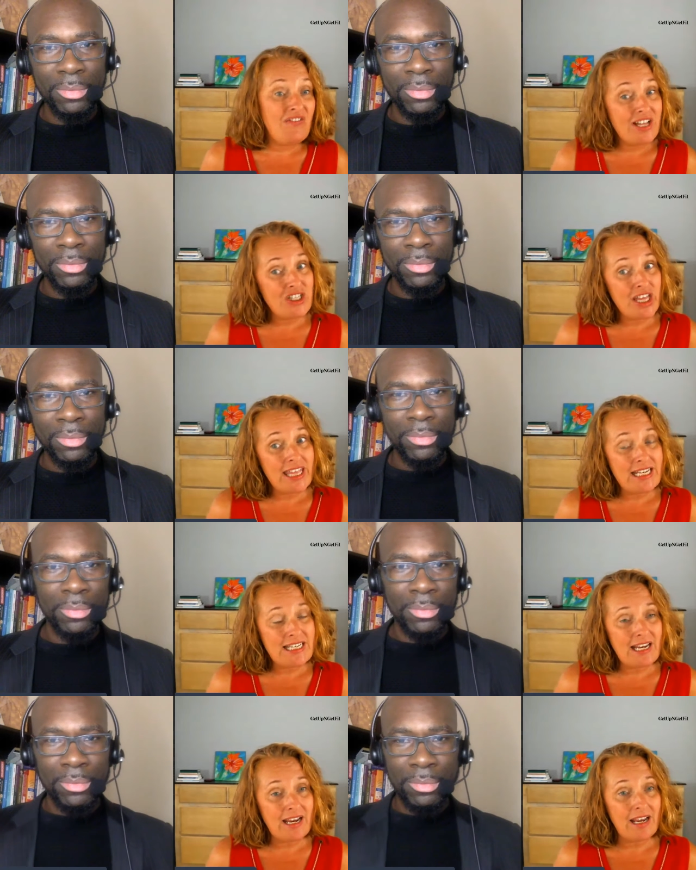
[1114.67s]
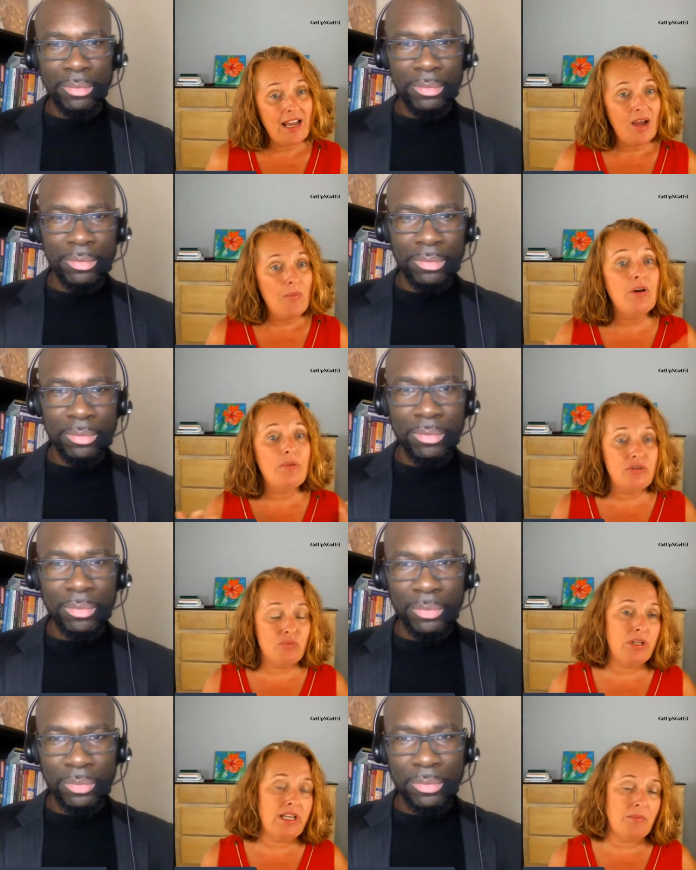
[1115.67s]
Speaker 1: that felt authentic but was
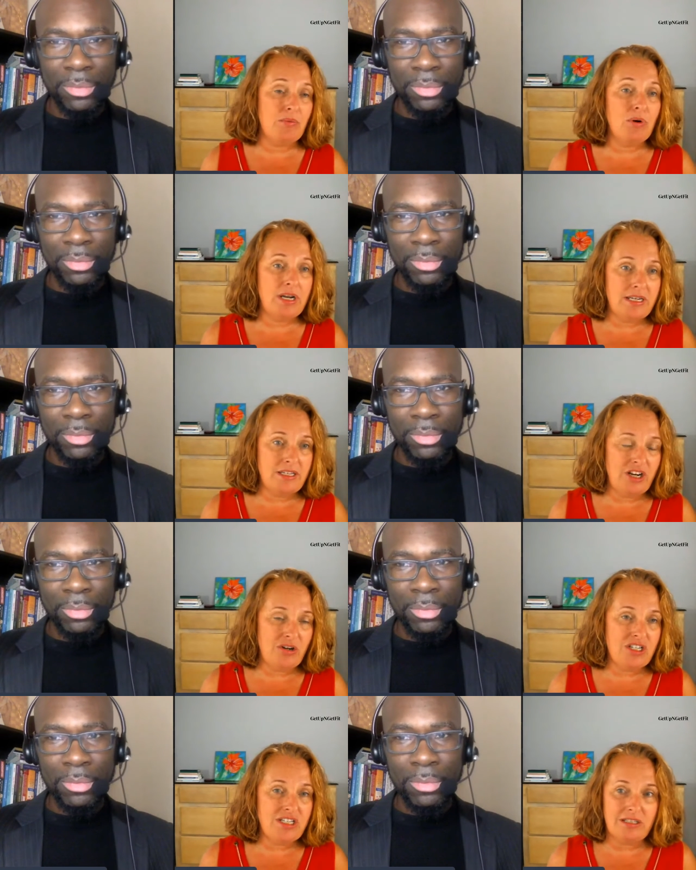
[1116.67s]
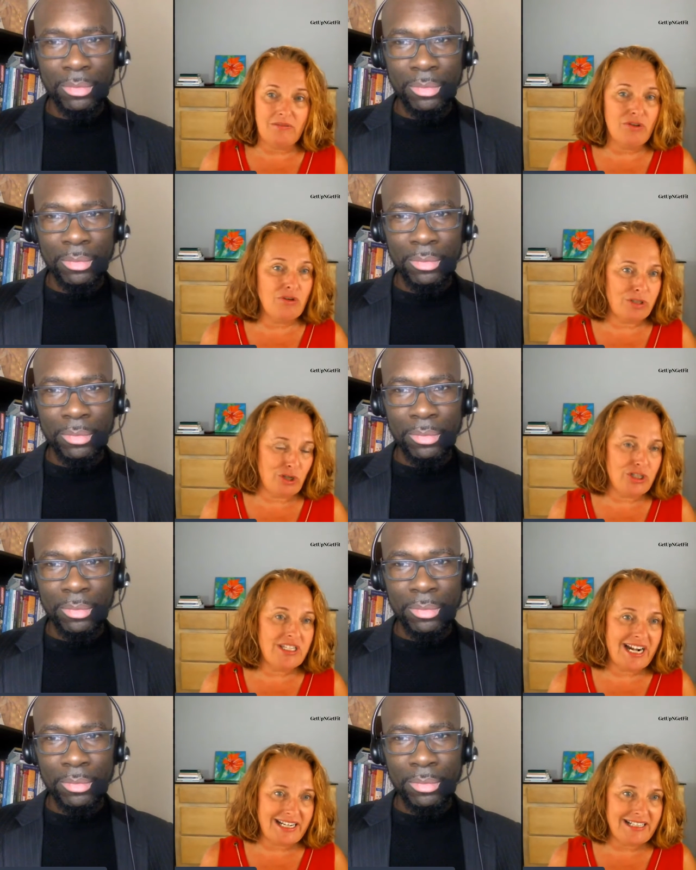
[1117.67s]
really important you know to deliver the
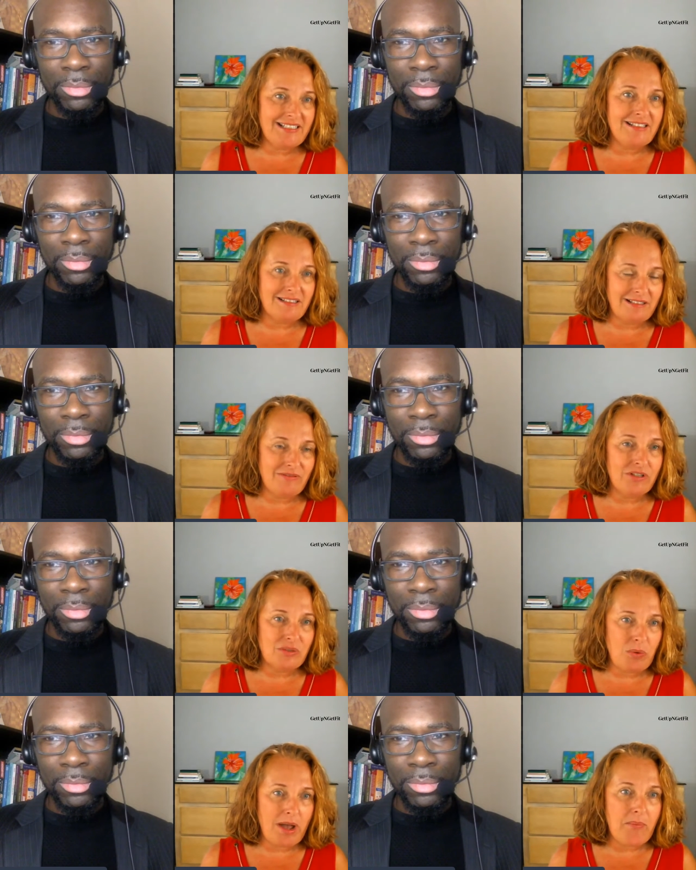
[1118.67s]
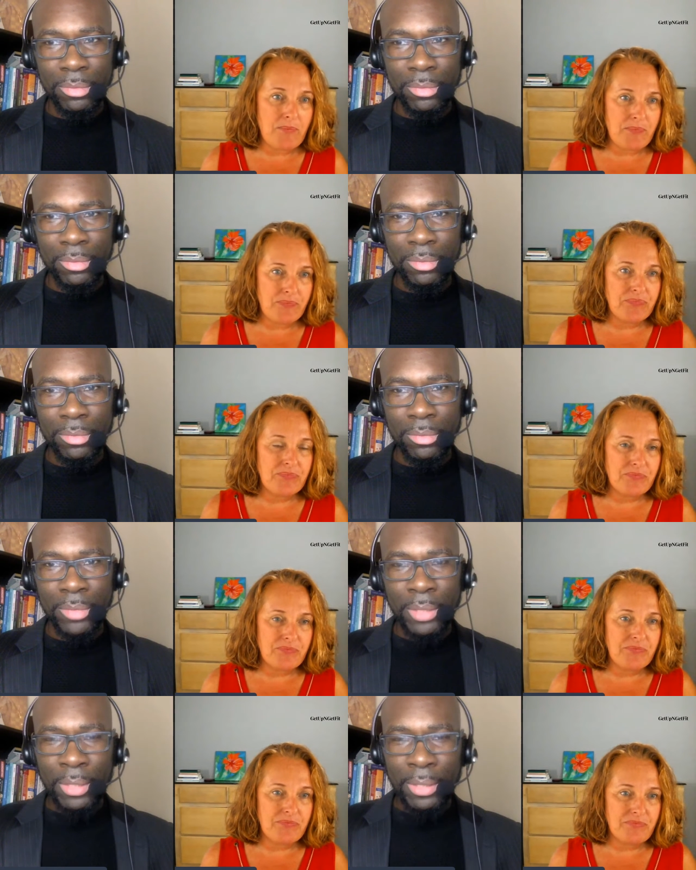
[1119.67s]
results that I needed to deliver as well.
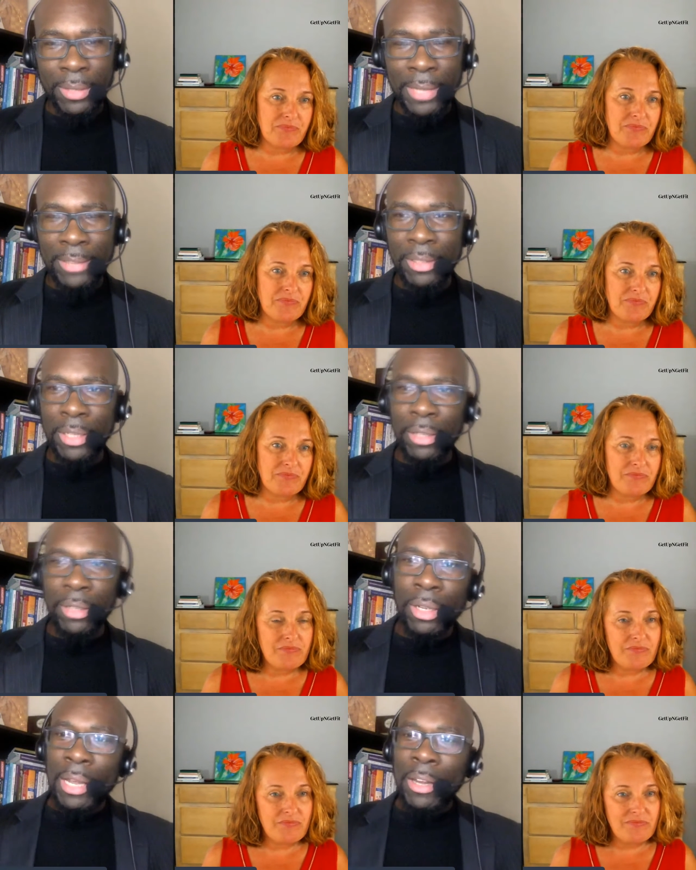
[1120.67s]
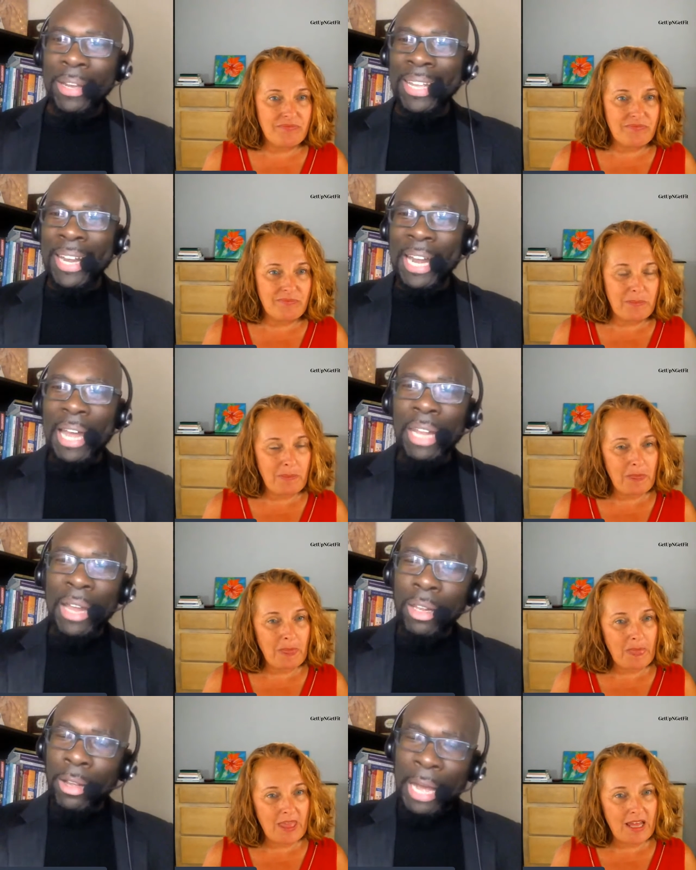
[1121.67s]
Speaker 2: Yes, indeed, and and, I, I
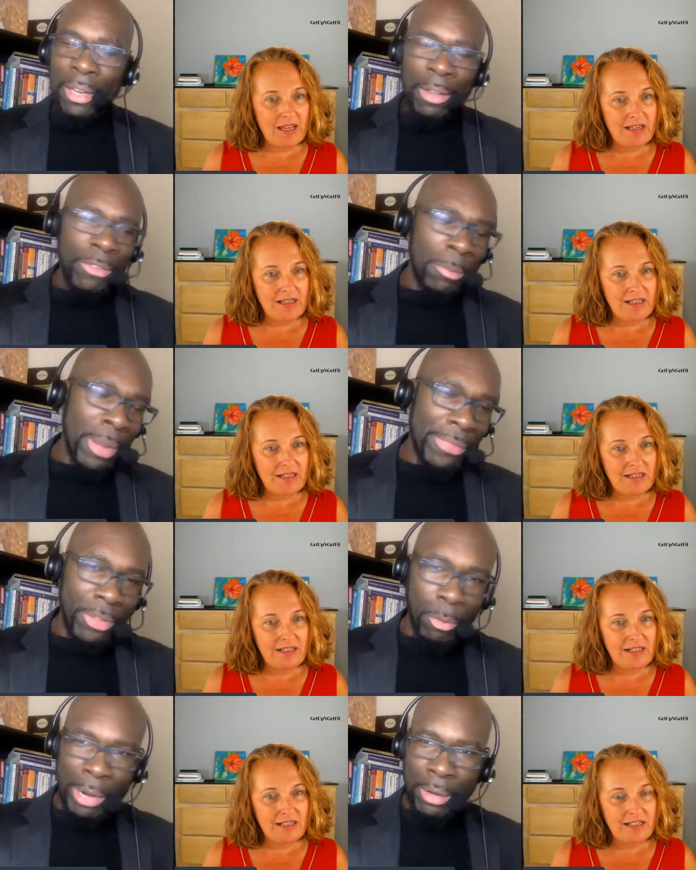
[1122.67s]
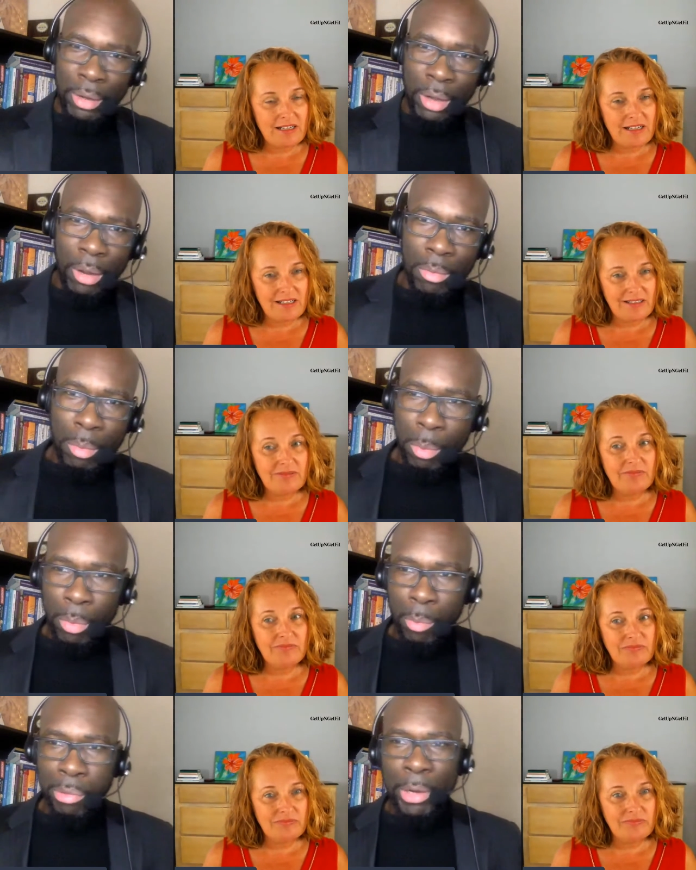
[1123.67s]
love I love your method, right? Um,
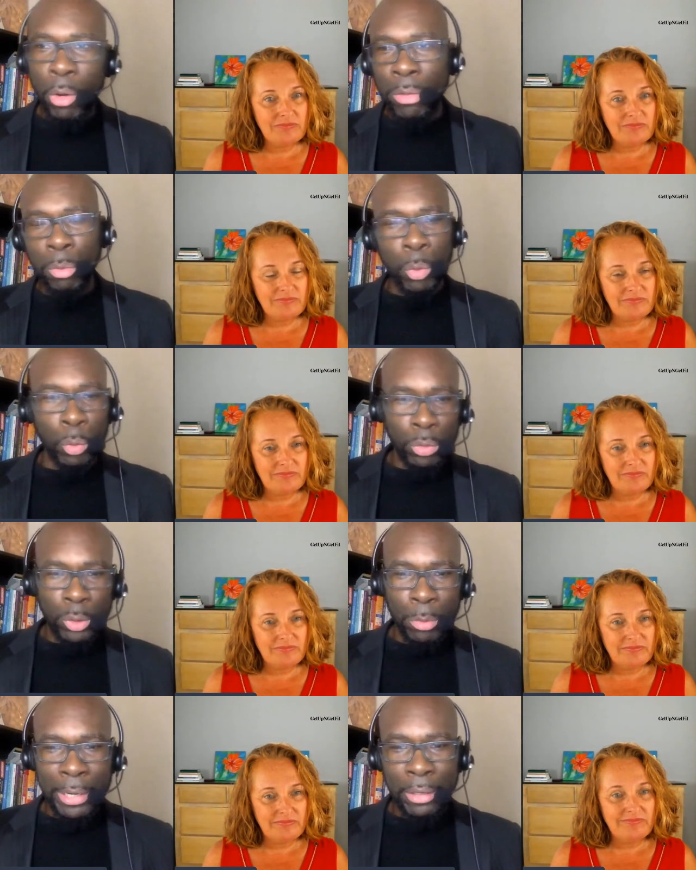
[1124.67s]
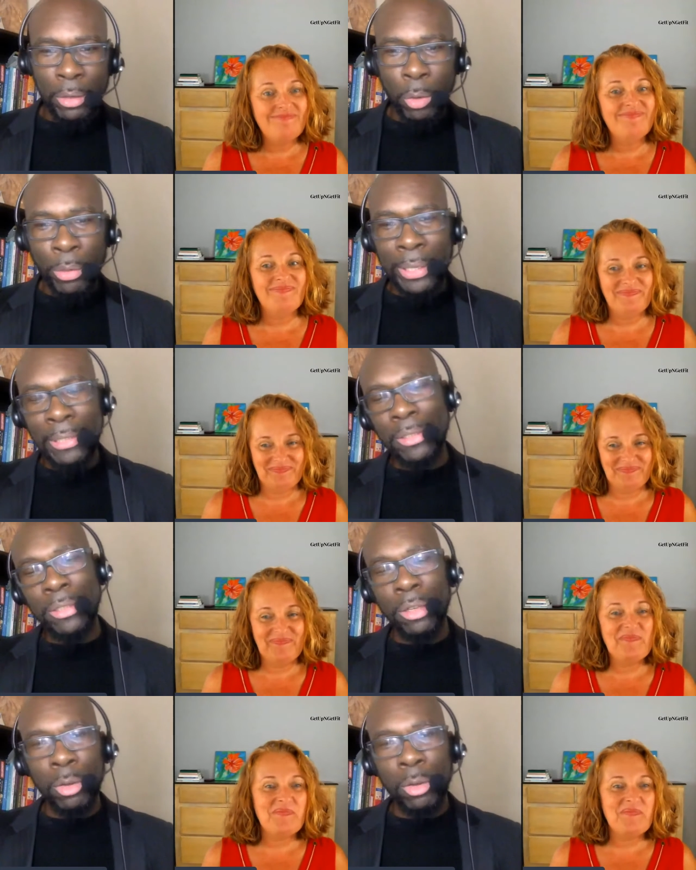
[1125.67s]
break all the rules, right? Go against the, the